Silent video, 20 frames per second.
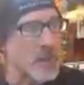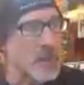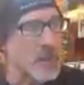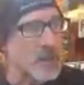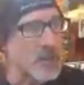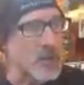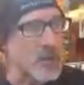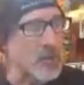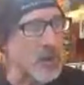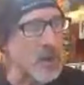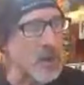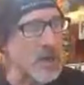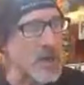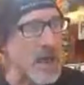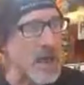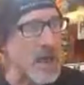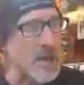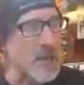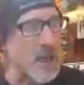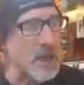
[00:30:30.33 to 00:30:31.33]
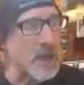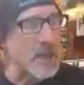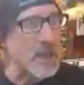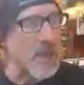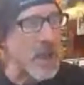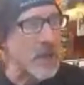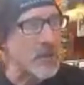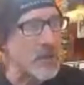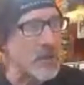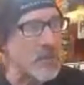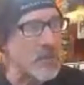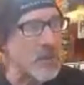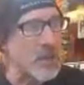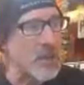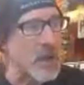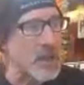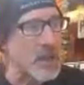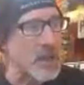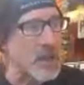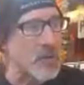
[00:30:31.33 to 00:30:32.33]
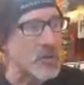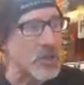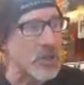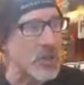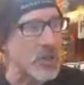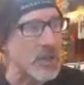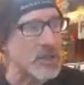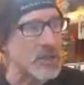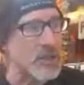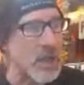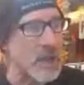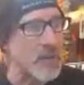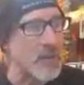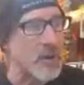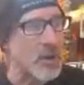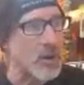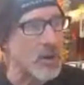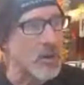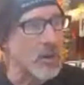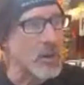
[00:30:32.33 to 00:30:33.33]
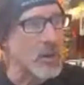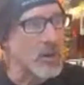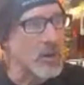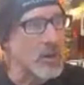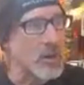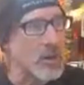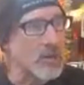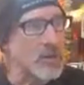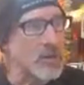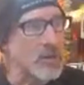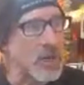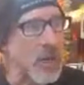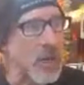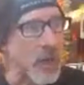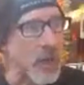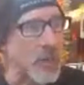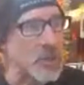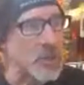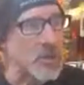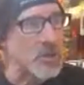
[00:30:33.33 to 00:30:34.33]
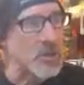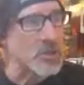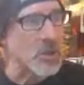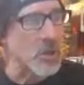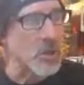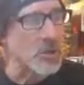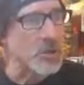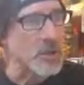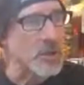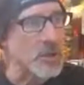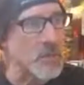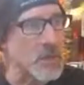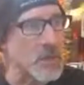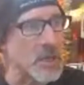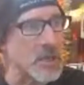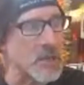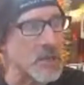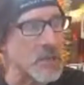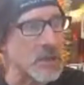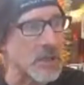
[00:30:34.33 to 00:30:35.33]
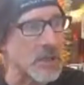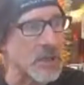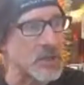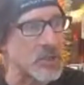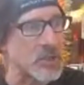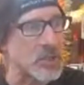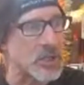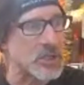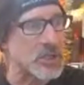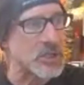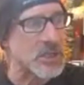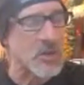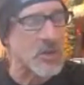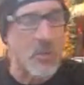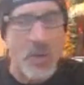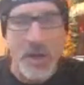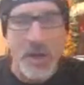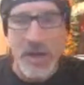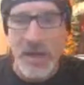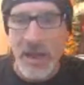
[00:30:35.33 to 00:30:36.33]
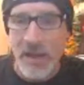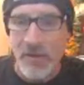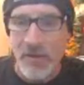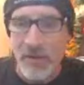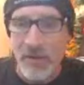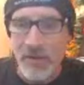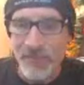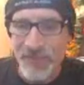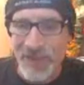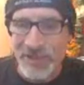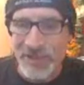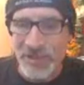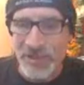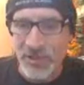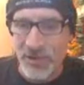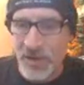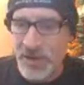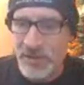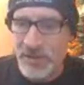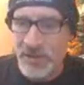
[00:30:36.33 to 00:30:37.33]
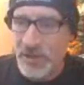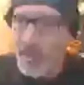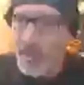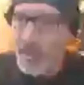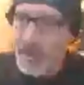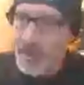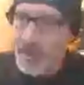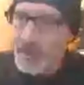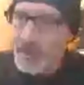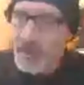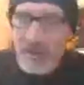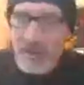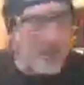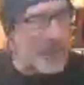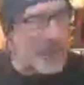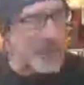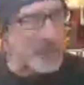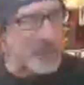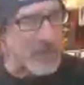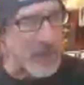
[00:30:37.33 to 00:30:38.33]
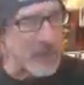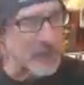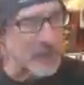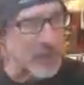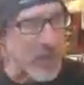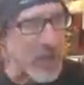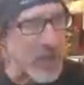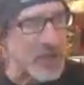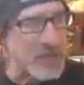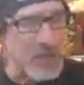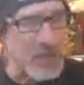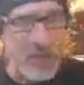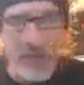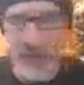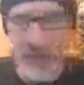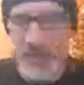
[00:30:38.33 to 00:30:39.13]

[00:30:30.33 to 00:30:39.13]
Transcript: So right now, that guy would be, God, that was a long time ago. He was a couple years older than me. He'd be like 61 now. That's crazy. God, time flies. I'm going to be